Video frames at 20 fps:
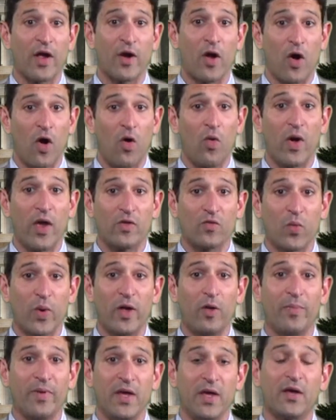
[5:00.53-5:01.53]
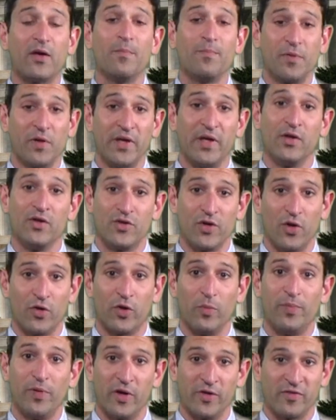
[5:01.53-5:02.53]
and always will be complete and total
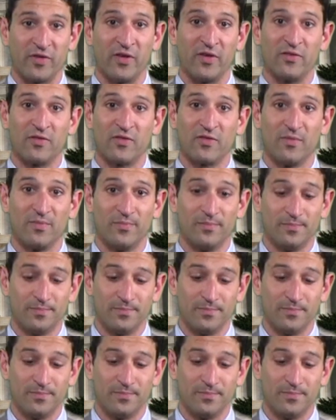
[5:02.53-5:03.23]
pussies.